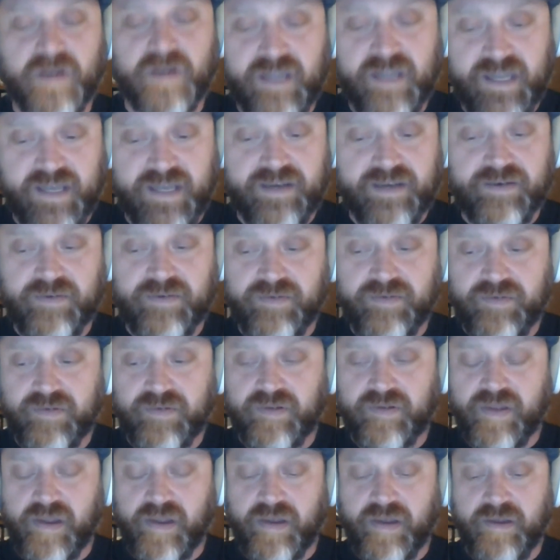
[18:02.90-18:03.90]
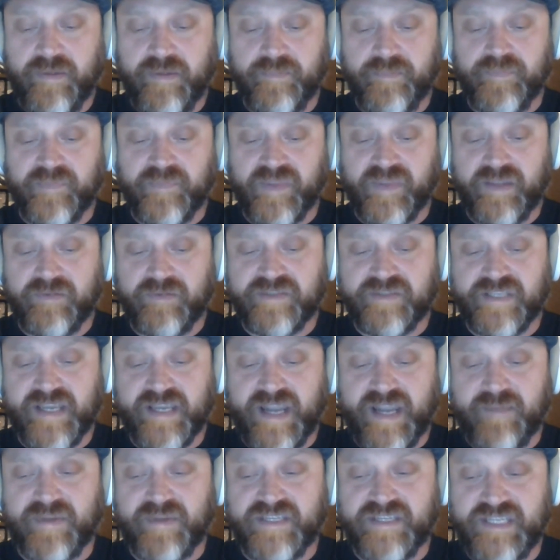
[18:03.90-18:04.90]
again. Um, it's
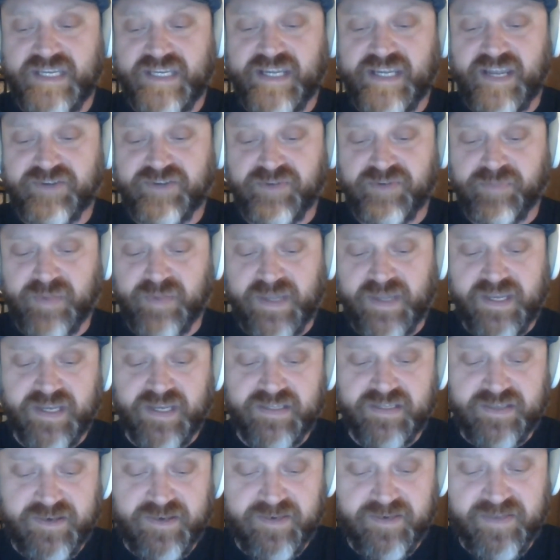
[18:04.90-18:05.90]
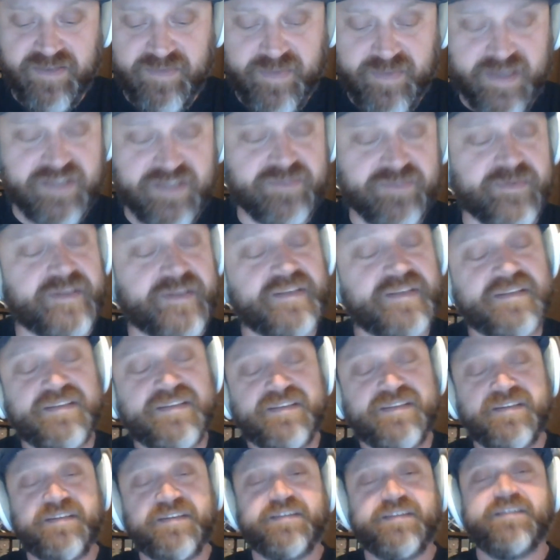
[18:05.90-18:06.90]
like I'm a teenager playing guitar in the basement.
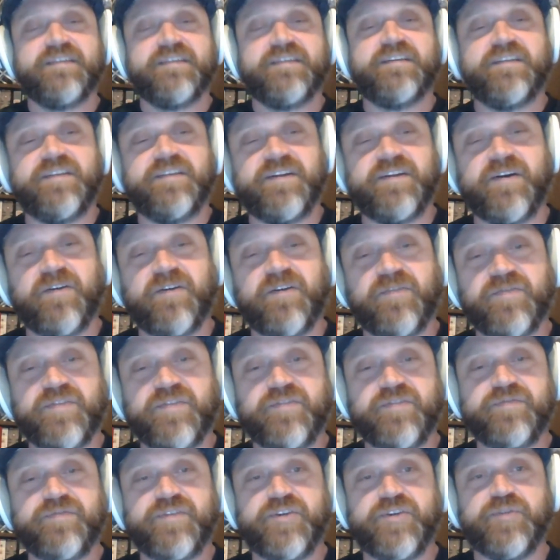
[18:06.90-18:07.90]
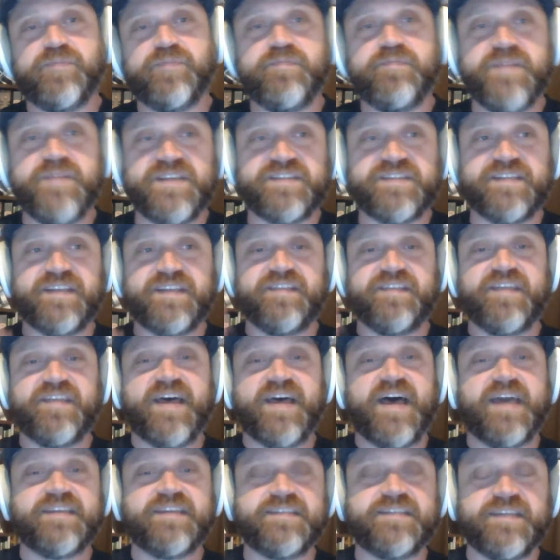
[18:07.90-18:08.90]
You know, you, you're missing
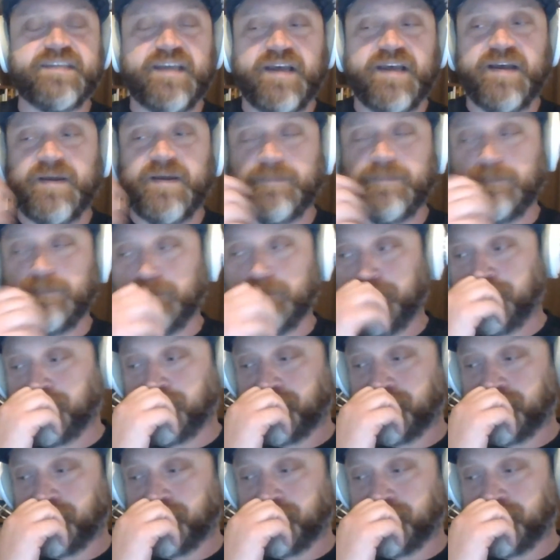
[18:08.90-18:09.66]
that, um,